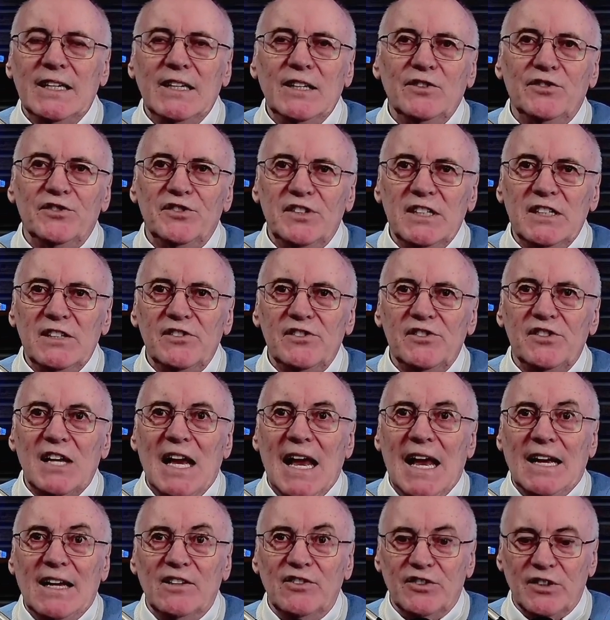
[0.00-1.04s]
he sits
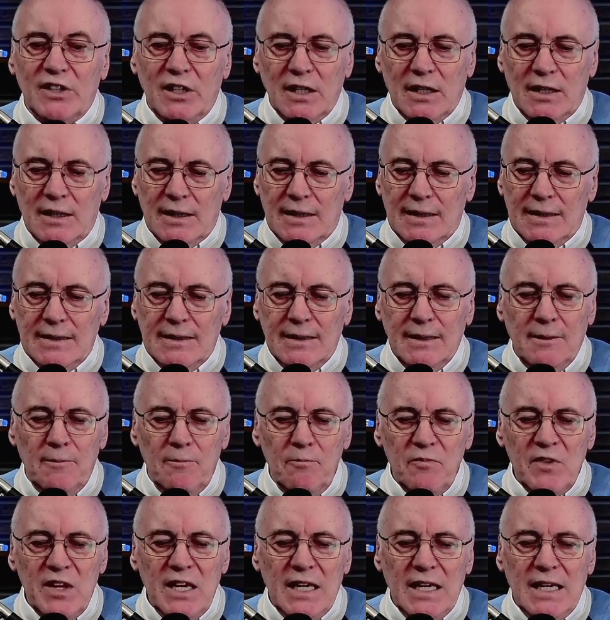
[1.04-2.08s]
as God
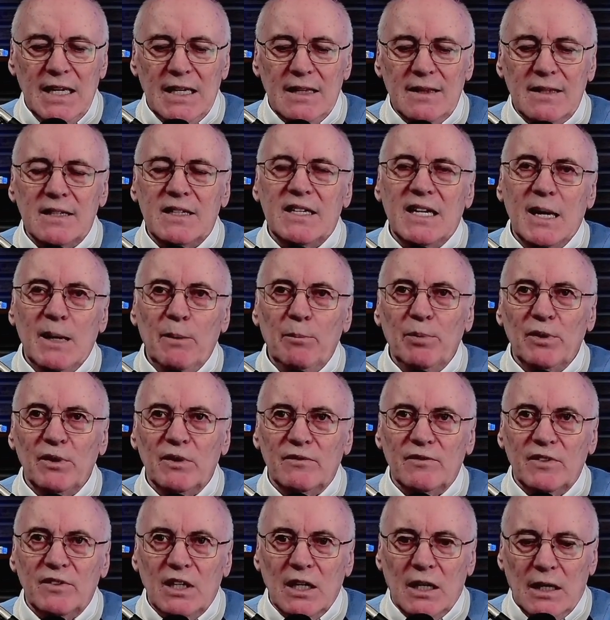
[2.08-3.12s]
in the temple
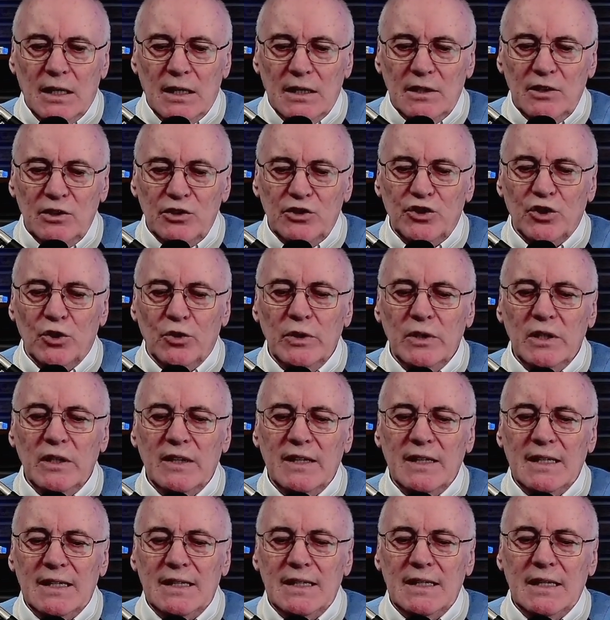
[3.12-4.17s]
of God, showing
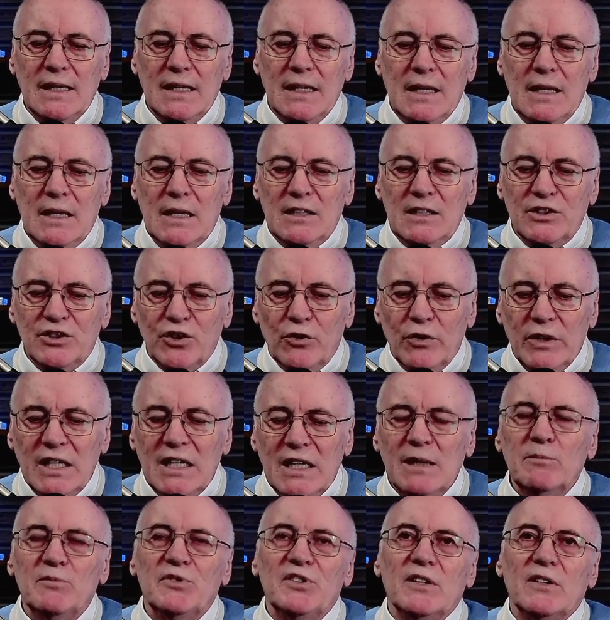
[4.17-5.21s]

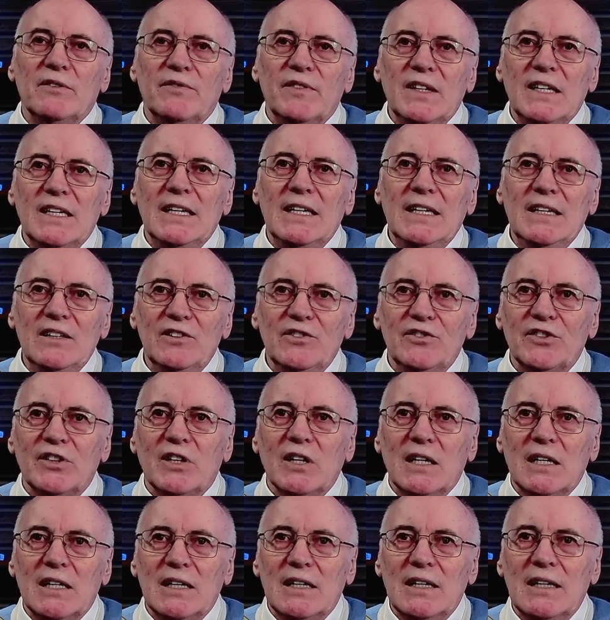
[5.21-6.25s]
himself that he is
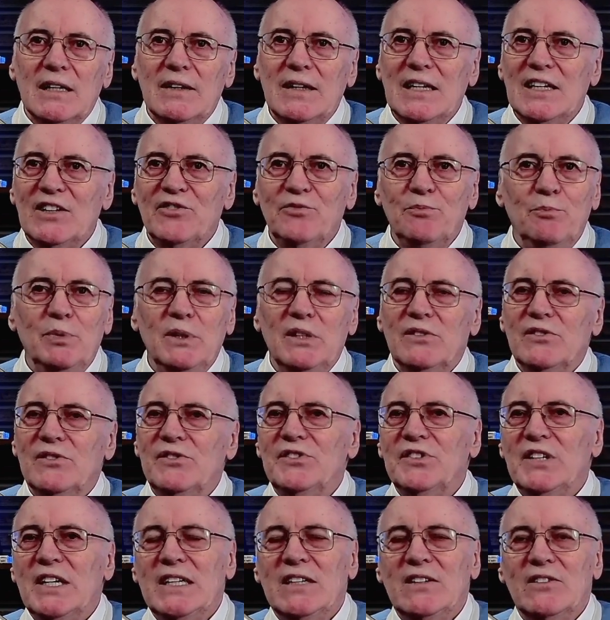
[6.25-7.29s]
God. That's been
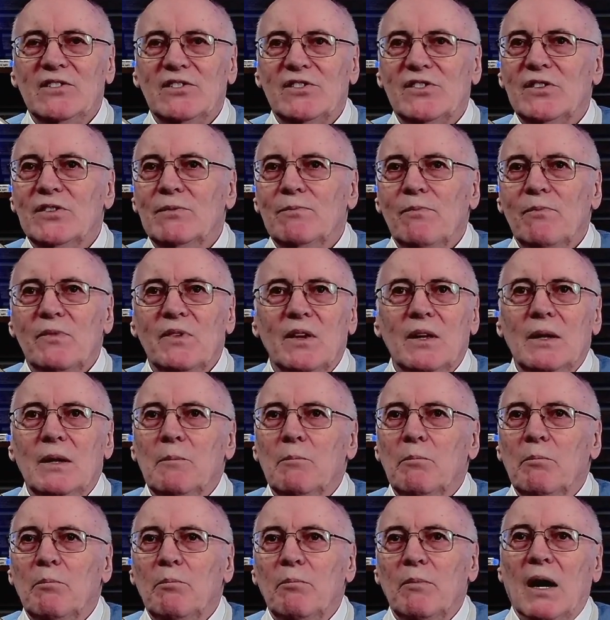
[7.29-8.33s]
Satan's
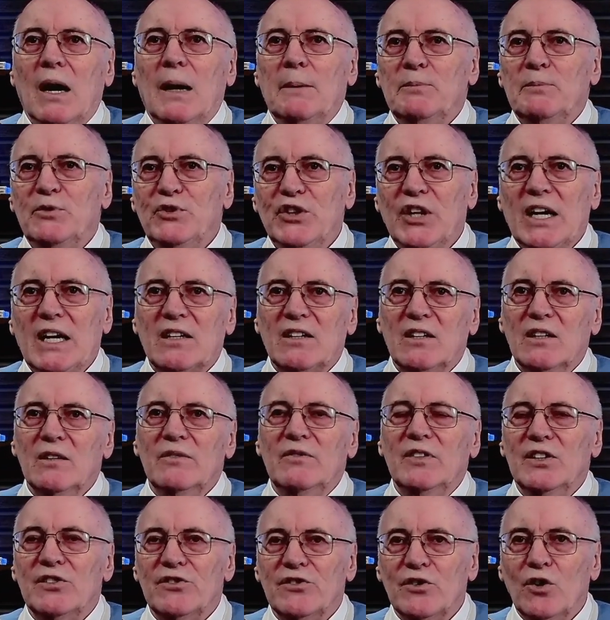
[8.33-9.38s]
objective,
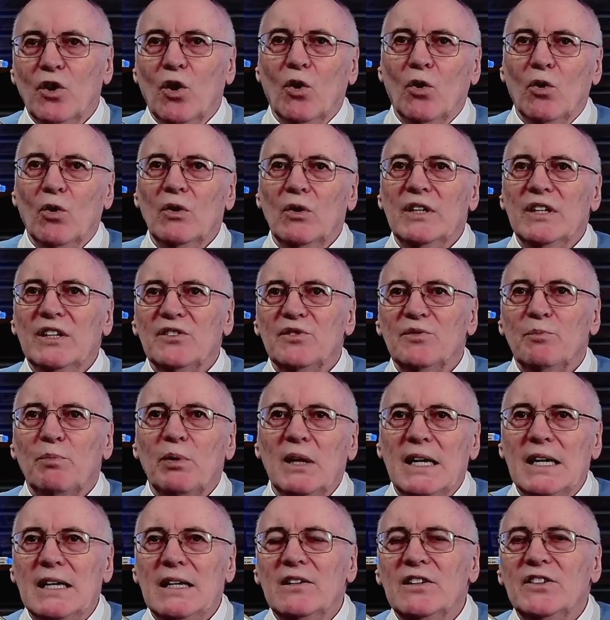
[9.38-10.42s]
his goal, his
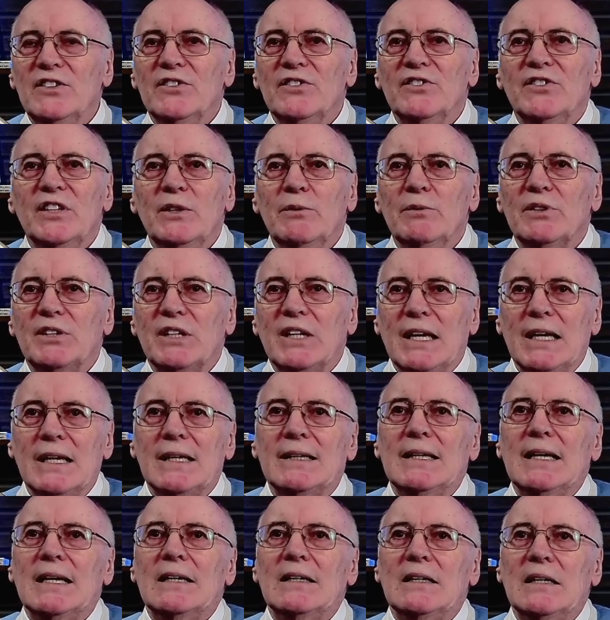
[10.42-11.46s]
plan since he was
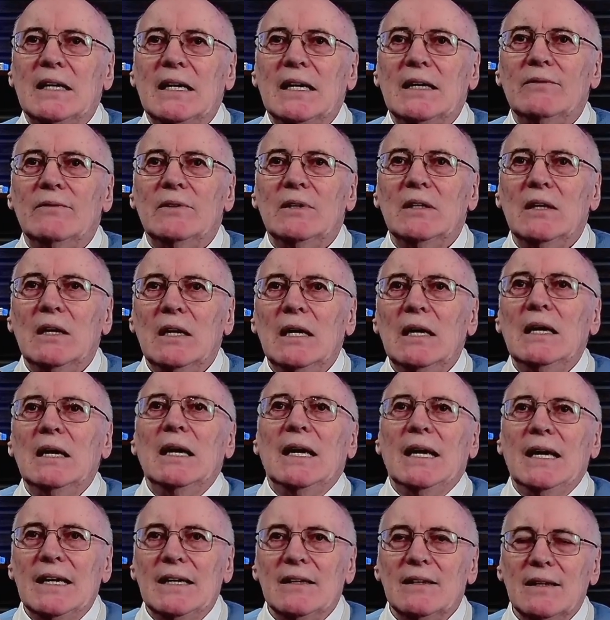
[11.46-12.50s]
kicked out of heaven.
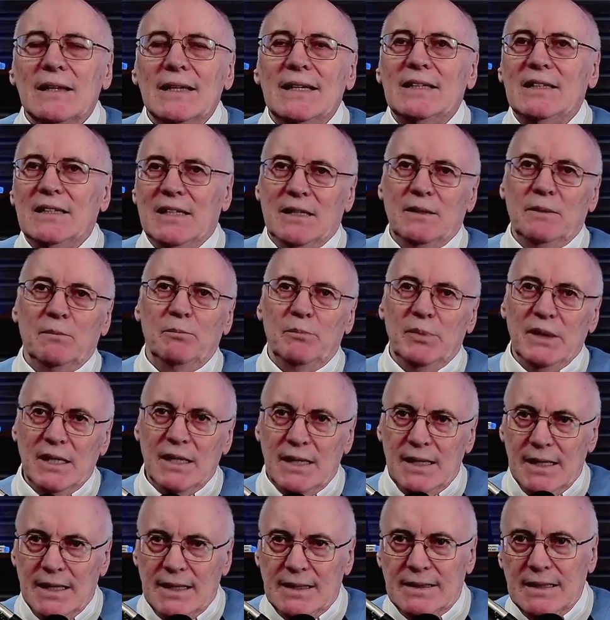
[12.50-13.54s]
It led to him being
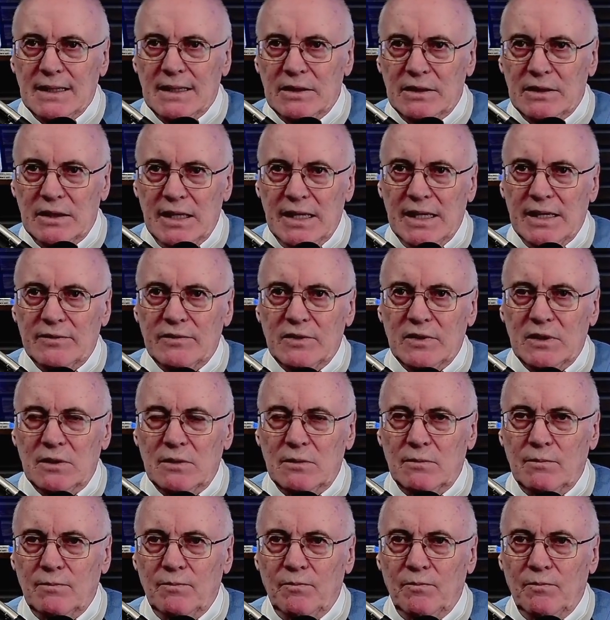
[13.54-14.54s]
kicked out of heaven.